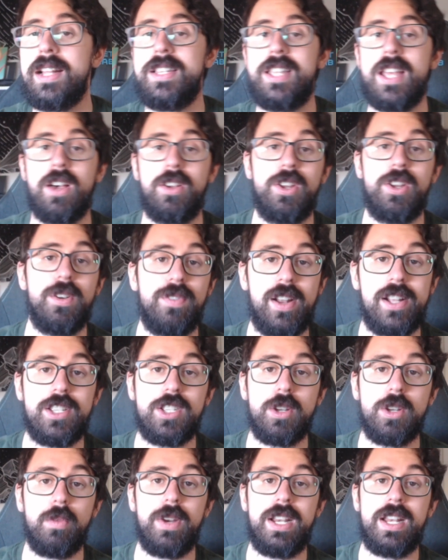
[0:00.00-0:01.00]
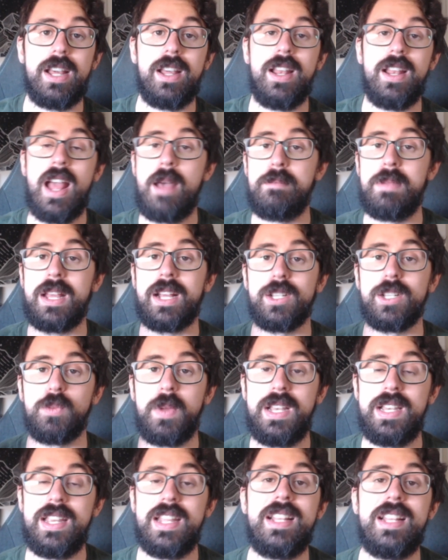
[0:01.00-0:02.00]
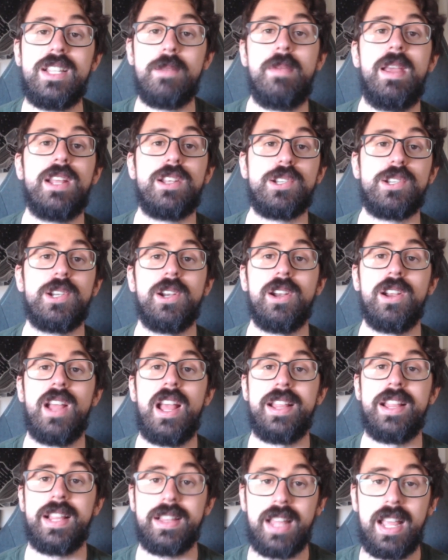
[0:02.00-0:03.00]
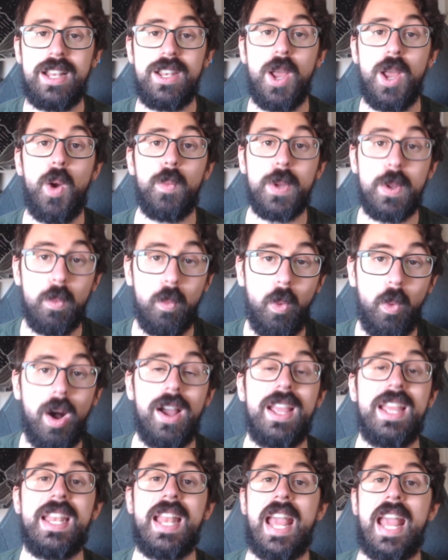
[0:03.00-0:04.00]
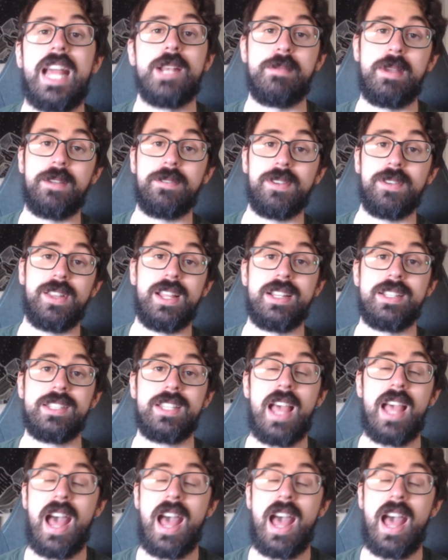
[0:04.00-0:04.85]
tell your friends to read it, because we need to make sure that they know we want an anime for this.